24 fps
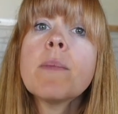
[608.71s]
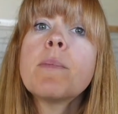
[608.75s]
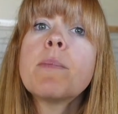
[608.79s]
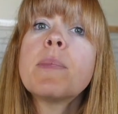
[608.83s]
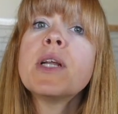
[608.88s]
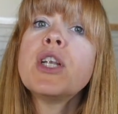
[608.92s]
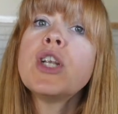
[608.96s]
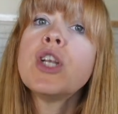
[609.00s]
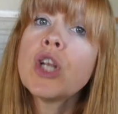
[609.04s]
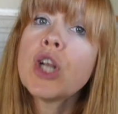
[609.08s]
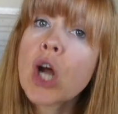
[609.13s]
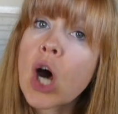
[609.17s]

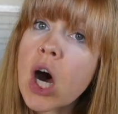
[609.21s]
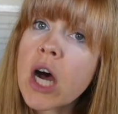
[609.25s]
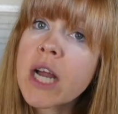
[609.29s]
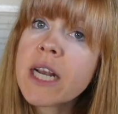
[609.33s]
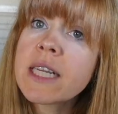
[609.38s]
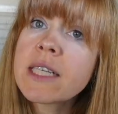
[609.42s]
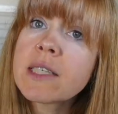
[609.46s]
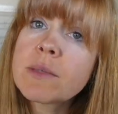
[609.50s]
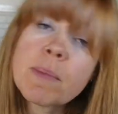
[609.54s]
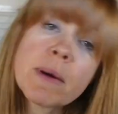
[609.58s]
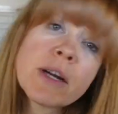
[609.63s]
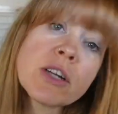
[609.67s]
but not
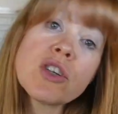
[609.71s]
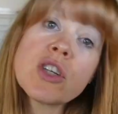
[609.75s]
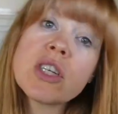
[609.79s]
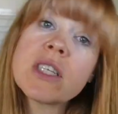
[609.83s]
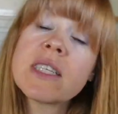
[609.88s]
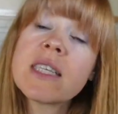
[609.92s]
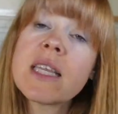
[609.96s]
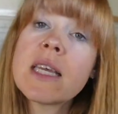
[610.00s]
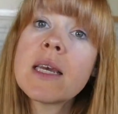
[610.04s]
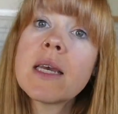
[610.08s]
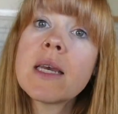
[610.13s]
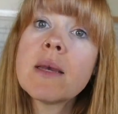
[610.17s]
as much
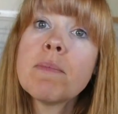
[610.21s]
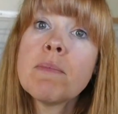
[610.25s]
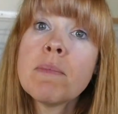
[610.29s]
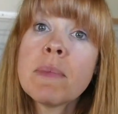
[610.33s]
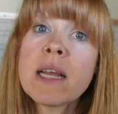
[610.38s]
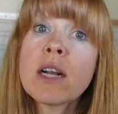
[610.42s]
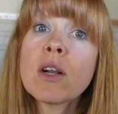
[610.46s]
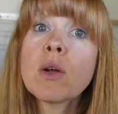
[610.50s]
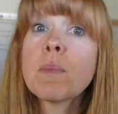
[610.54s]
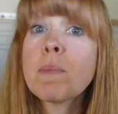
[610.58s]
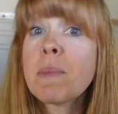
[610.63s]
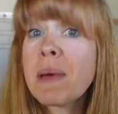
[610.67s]
as the
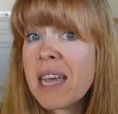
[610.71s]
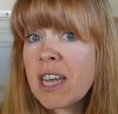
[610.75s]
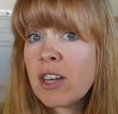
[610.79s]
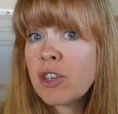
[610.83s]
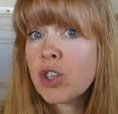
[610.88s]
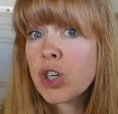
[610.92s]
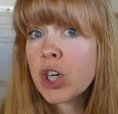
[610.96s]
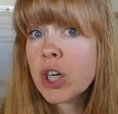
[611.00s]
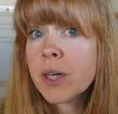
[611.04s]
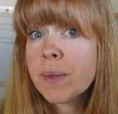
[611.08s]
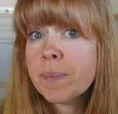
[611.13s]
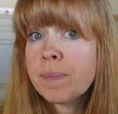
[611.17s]
middle
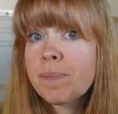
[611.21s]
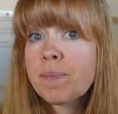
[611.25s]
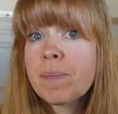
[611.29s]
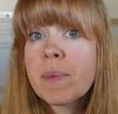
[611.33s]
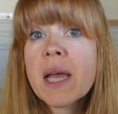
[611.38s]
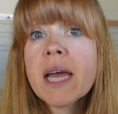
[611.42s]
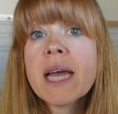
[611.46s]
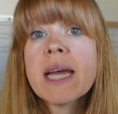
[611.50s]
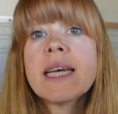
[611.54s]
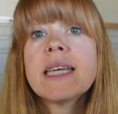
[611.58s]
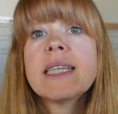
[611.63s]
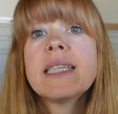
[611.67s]
major.
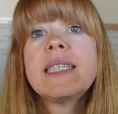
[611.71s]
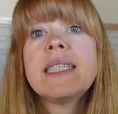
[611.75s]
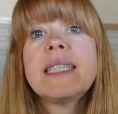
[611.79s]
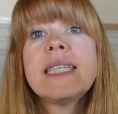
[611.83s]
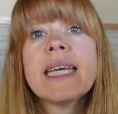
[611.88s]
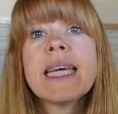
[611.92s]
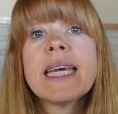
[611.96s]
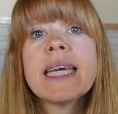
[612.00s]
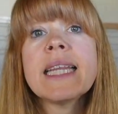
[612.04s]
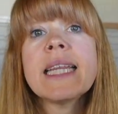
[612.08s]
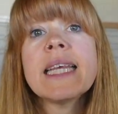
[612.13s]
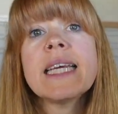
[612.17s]

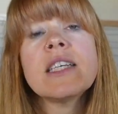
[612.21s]
Seeing